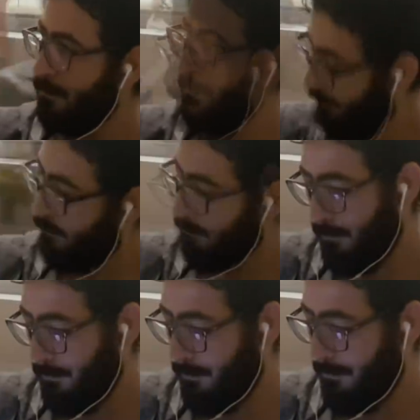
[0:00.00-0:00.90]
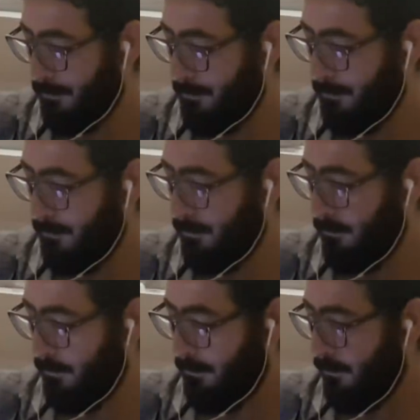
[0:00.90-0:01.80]

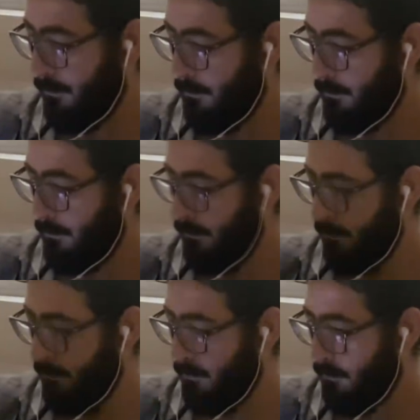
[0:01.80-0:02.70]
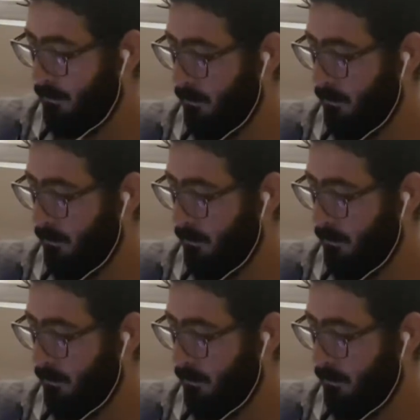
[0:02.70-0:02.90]
(no one is talking)